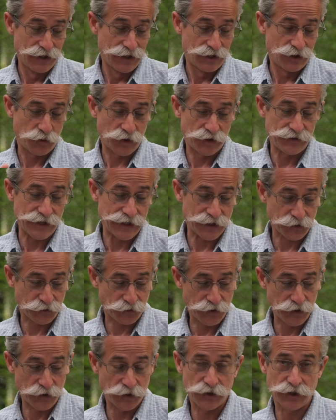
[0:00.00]
$12 for
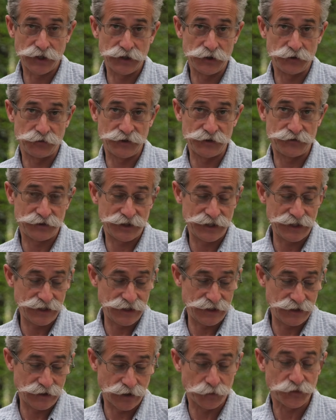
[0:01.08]
the oil,
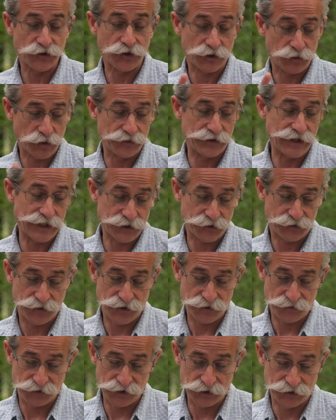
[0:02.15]
$12 for the
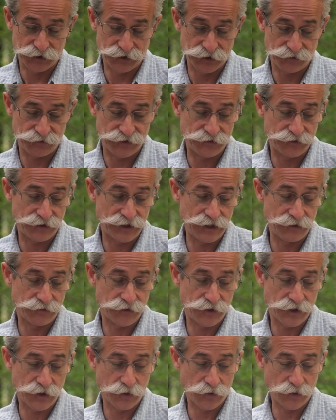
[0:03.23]
filter, $15 for
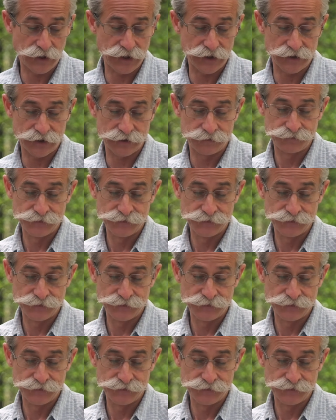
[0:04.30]
the oil.